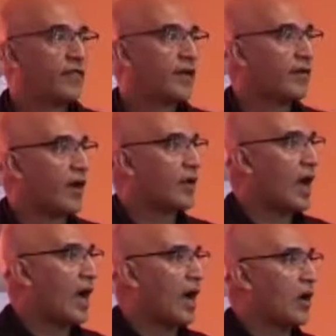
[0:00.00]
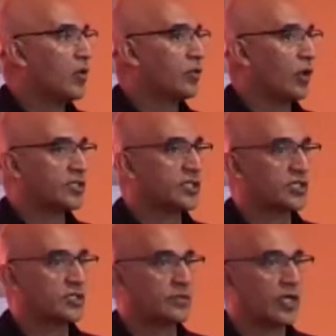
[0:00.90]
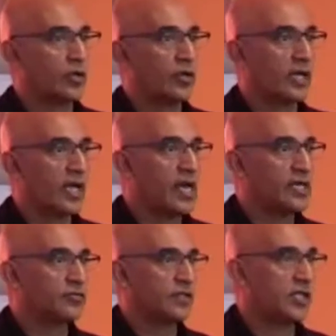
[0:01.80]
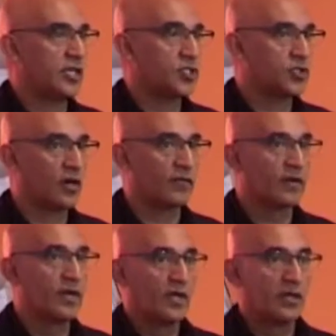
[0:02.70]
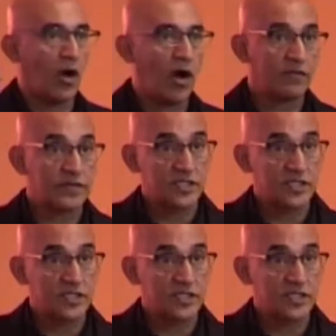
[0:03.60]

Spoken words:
figure out how your systems are going to engage with the issue of